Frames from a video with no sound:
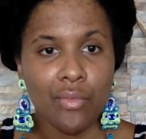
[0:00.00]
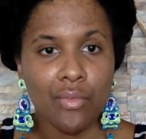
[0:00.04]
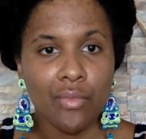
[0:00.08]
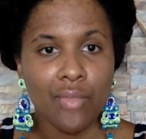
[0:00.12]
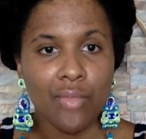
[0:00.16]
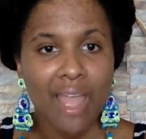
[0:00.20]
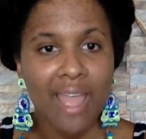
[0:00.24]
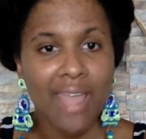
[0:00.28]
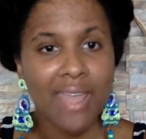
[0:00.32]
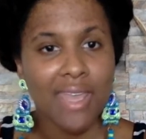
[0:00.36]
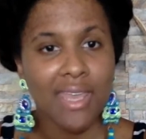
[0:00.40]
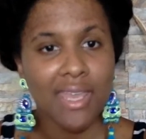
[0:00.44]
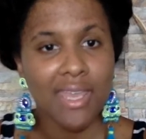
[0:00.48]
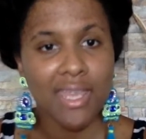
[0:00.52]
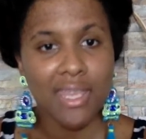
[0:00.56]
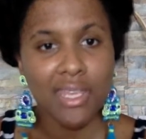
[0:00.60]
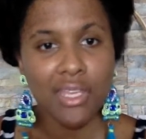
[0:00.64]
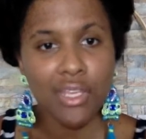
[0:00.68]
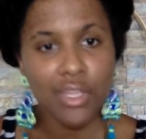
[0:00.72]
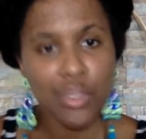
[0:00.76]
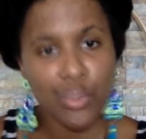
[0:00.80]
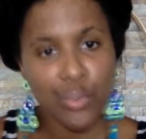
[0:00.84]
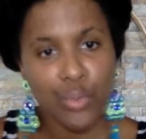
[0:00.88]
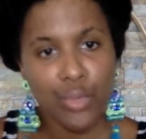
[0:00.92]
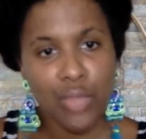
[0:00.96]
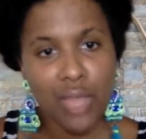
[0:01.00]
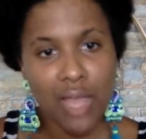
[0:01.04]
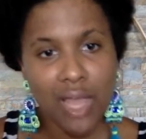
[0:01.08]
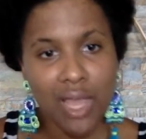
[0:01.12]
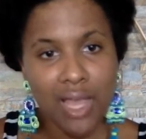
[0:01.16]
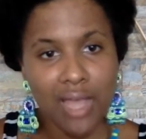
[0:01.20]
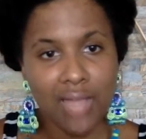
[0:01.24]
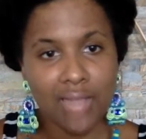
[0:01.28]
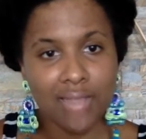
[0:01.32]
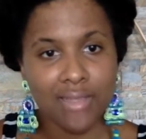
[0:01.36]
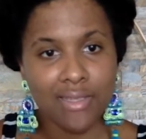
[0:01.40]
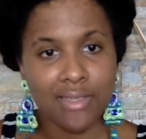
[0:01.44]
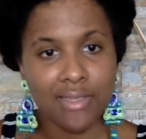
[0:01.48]
I kid you
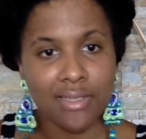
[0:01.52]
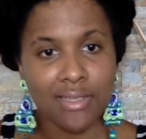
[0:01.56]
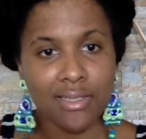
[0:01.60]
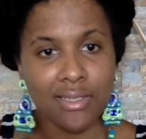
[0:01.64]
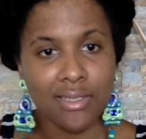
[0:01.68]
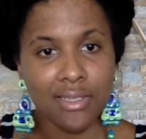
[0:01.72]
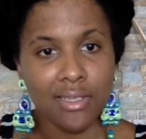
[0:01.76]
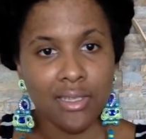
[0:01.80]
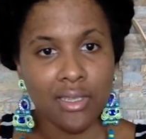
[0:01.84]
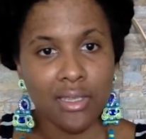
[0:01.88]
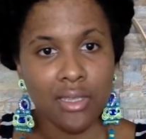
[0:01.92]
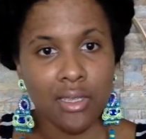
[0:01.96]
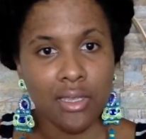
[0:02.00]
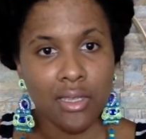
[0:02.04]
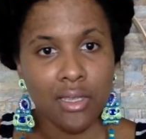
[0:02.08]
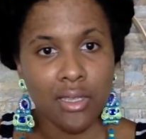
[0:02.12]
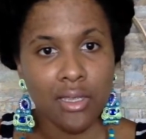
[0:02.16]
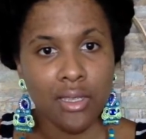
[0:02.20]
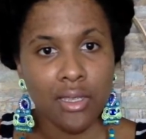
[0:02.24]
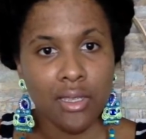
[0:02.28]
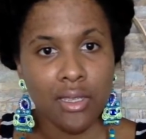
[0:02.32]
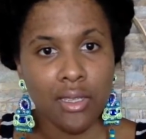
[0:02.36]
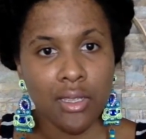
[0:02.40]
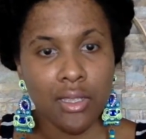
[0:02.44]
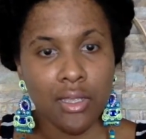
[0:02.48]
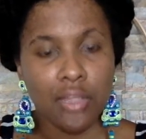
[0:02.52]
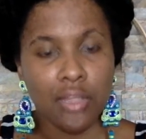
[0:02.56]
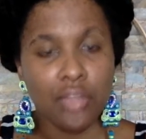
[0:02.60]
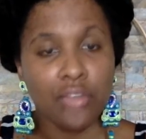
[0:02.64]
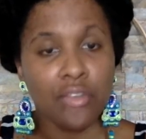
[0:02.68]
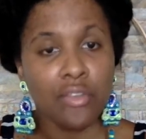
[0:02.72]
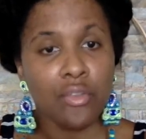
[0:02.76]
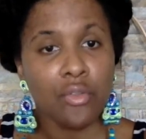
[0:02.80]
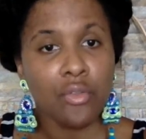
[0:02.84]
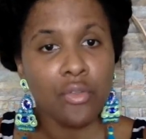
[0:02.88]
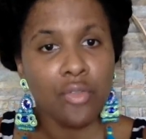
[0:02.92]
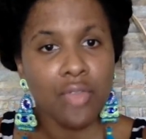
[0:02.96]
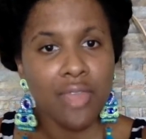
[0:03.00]
not.
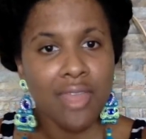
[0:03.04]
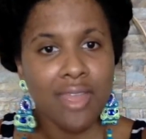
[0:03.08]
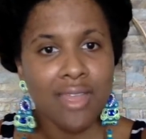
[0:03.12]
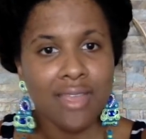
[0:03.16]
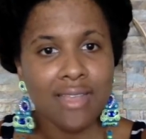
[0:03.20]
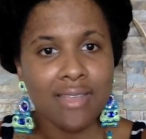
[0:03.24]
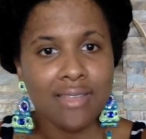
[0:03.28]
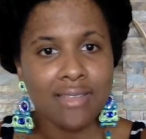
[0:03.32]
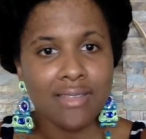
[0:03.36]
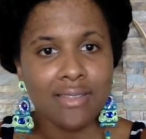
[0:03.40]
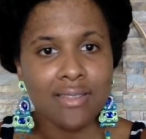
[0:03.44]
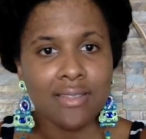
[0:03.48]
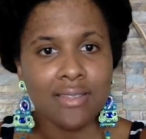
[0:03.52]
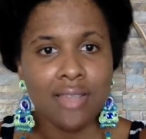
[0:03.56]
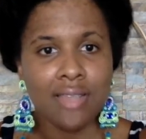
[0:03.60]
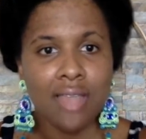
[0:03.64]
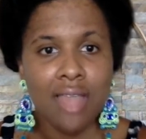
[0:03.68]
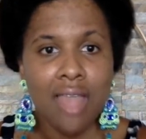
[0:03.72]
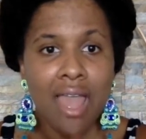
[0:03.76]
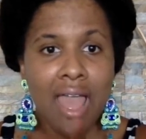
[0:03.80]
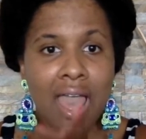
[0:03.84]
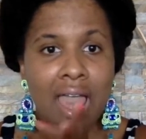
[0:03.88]
Do this.